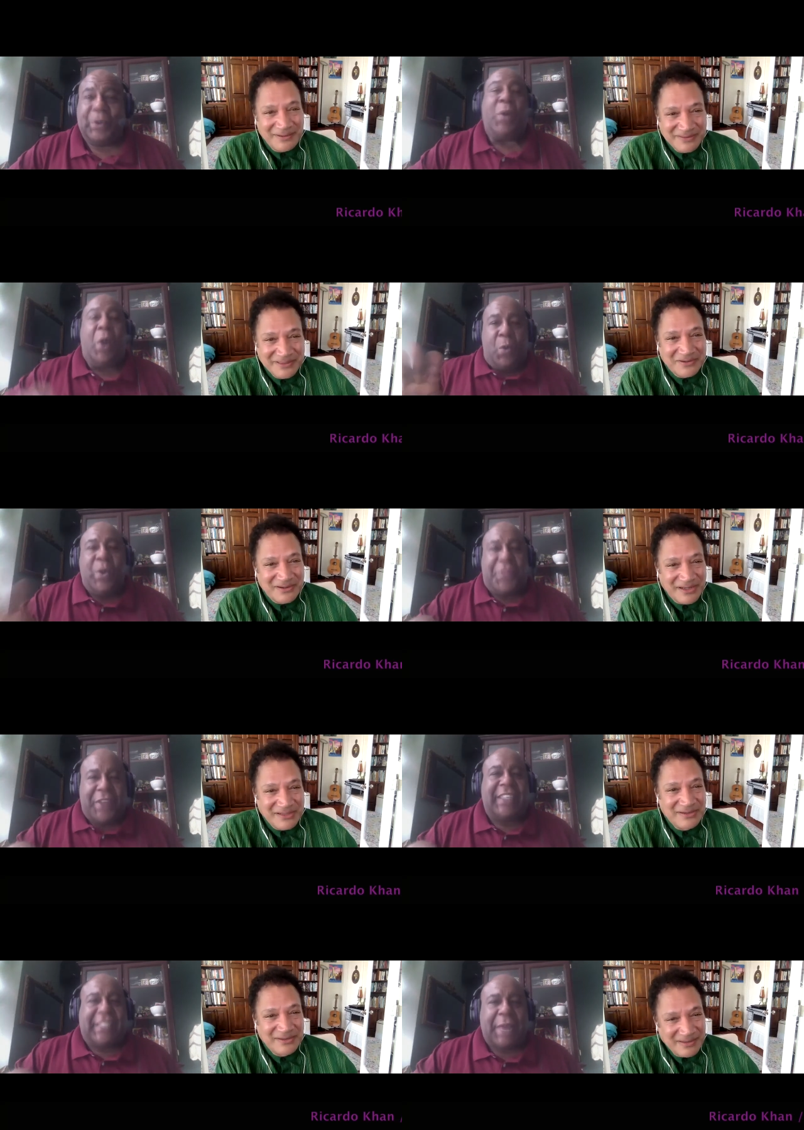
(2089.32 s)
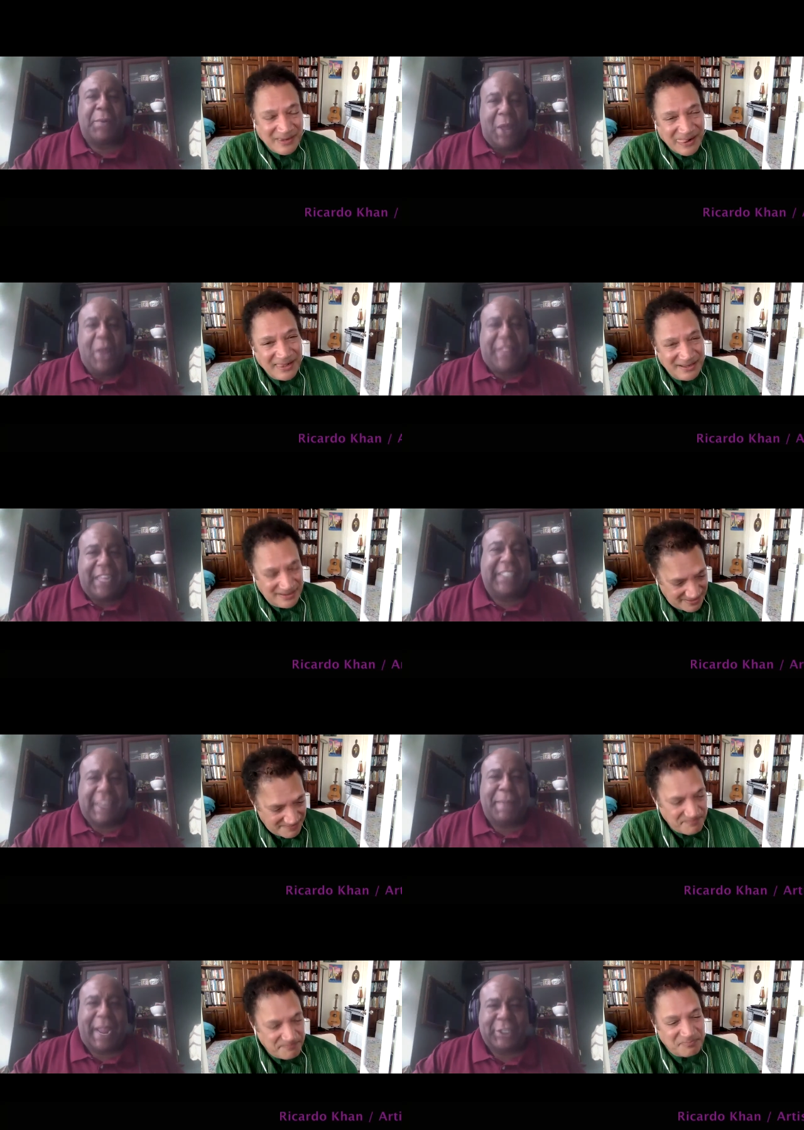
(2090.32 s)
Speaker 1: when, when things get things get
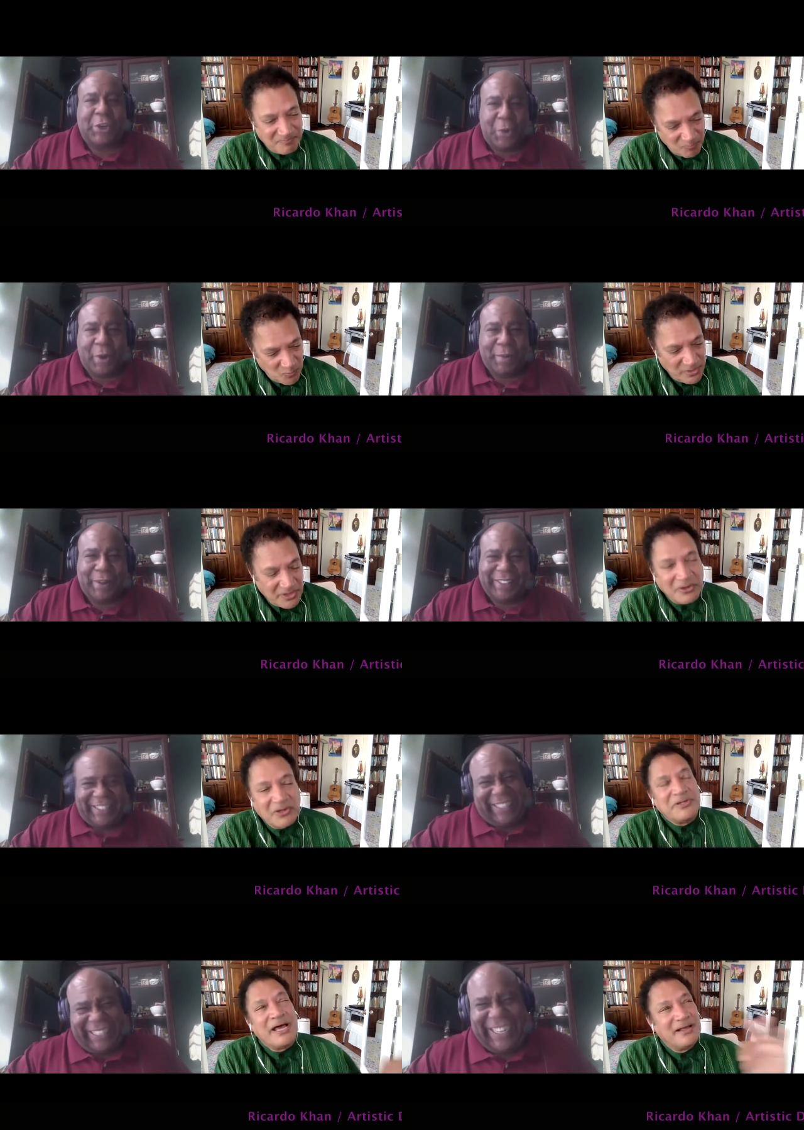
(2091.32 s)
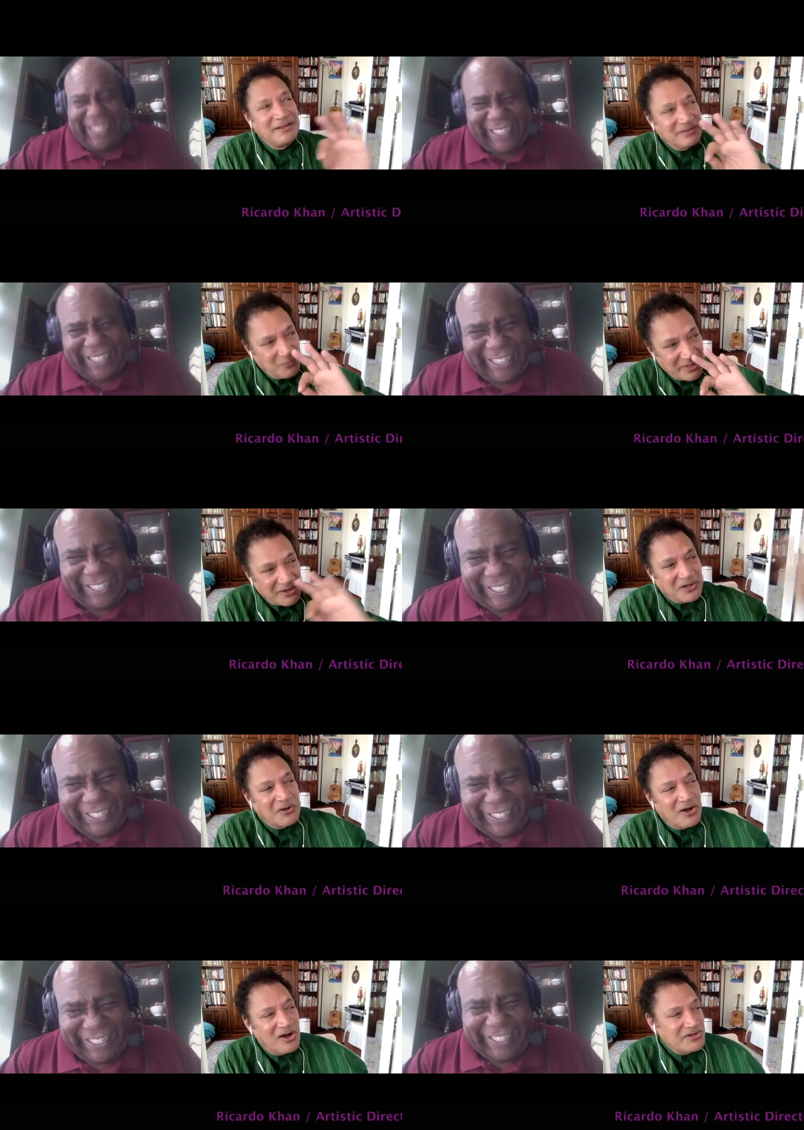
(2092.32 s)
back to normal, we don't go down.
Speaker 2: we don't
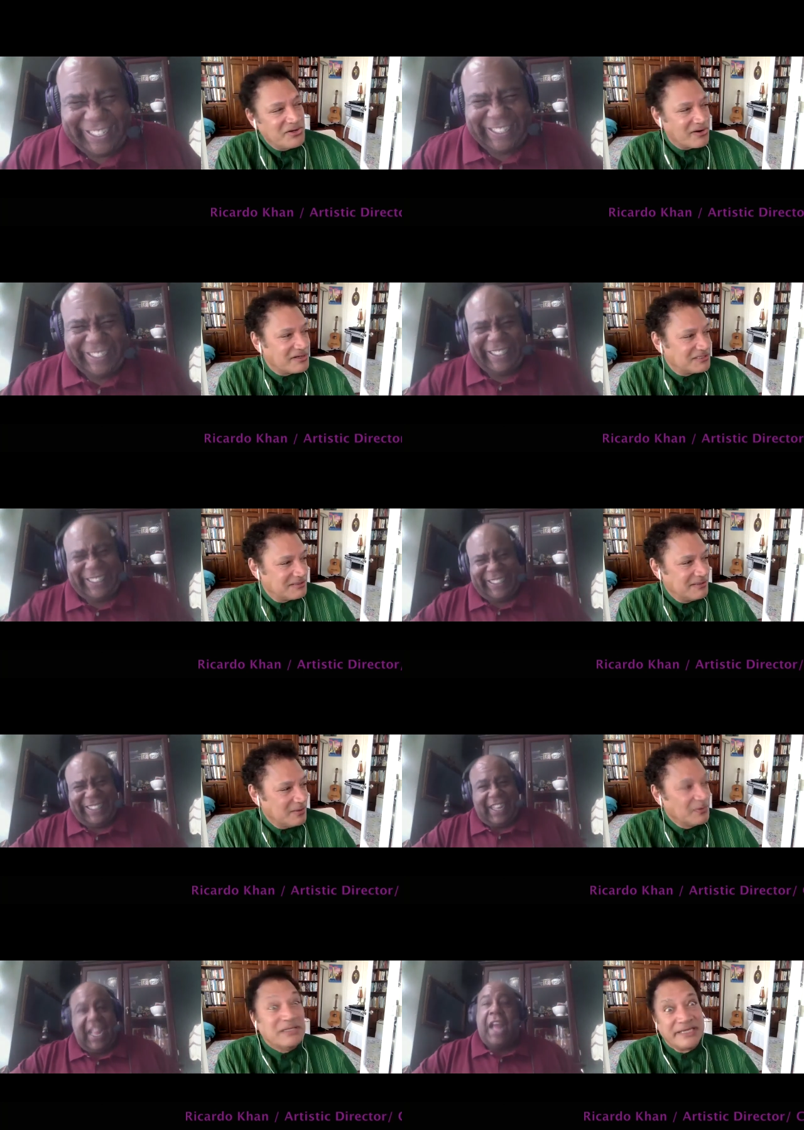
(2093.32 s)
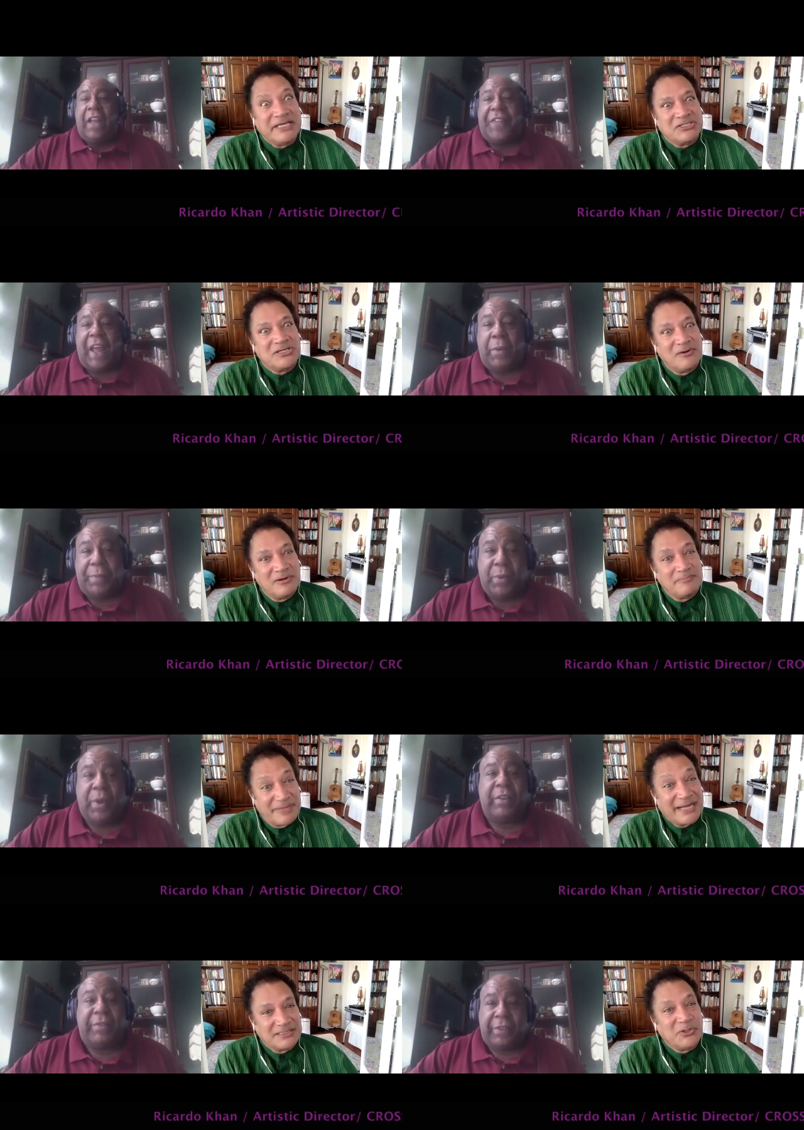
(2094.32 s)
go to Honduras when things that would be
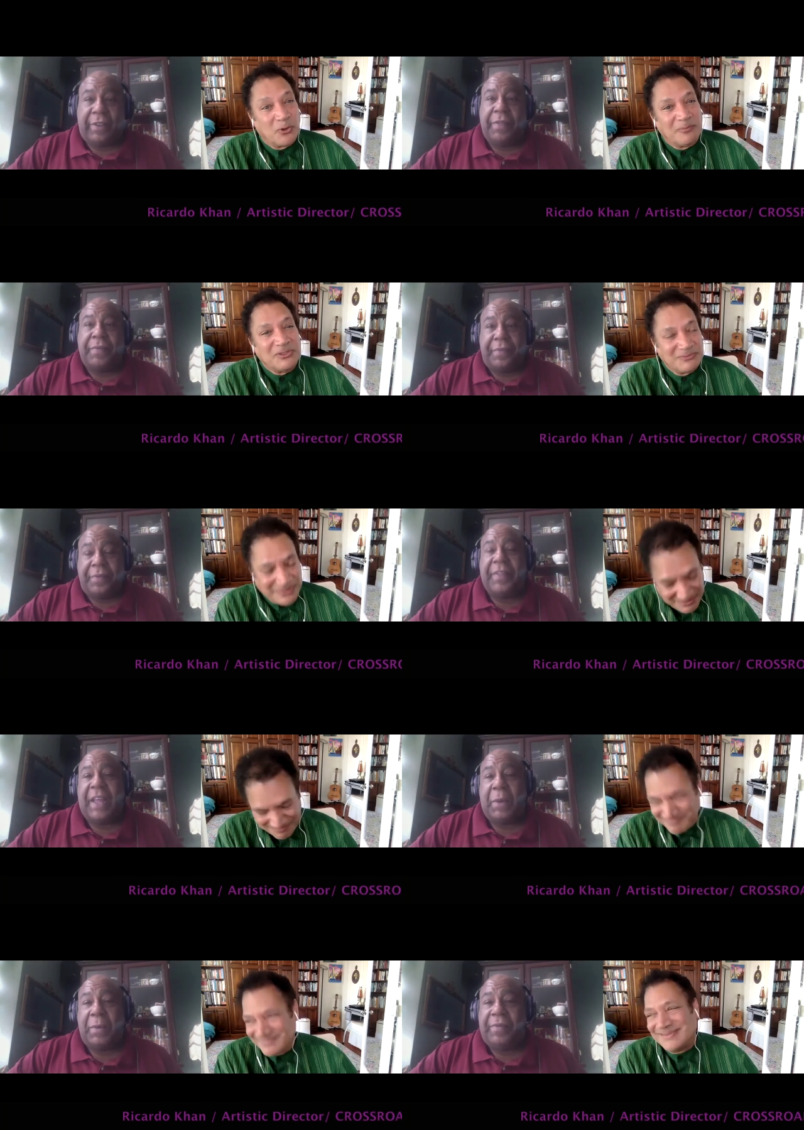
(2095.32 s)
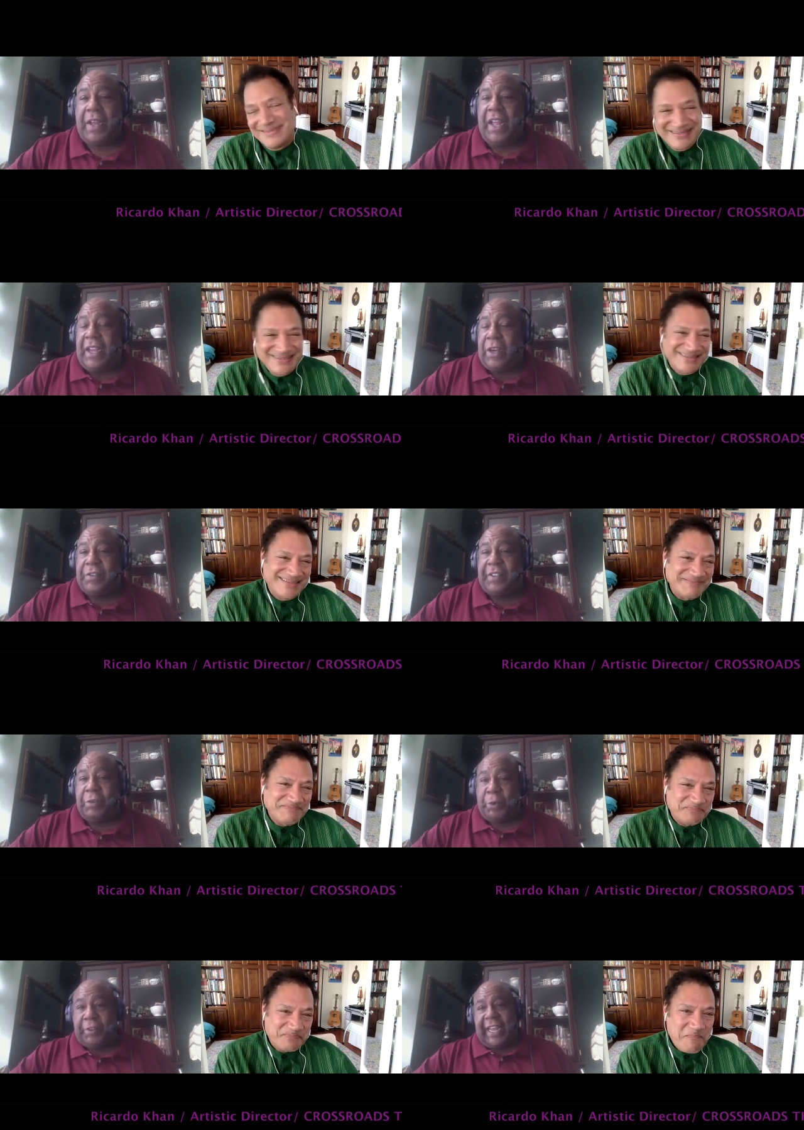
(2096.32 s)
wonderful.
Speaker 1: back to normal. That would be fun. Go see
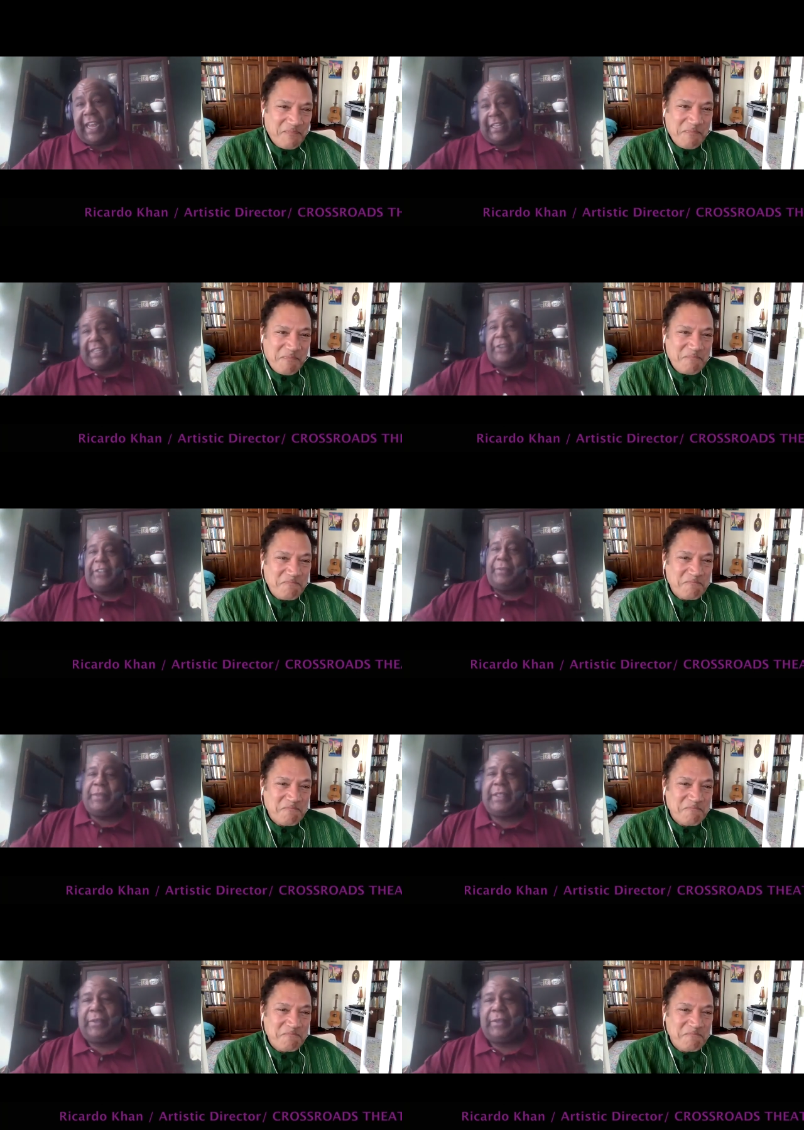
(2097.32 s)
Roatan and get on some of those